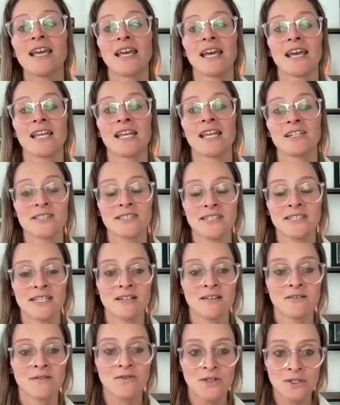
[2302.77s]
and your
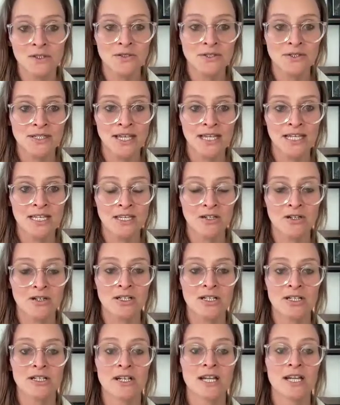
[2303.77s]
acidic fruits like
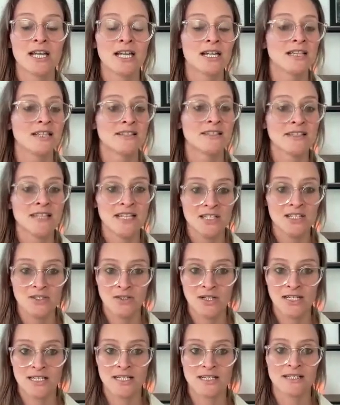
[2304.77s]
your
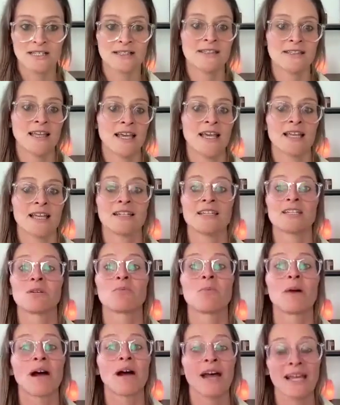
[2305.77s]
citrus and your
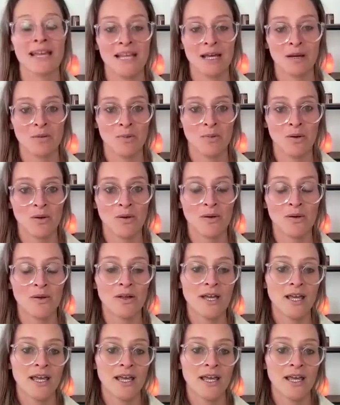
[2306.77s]
pineapple.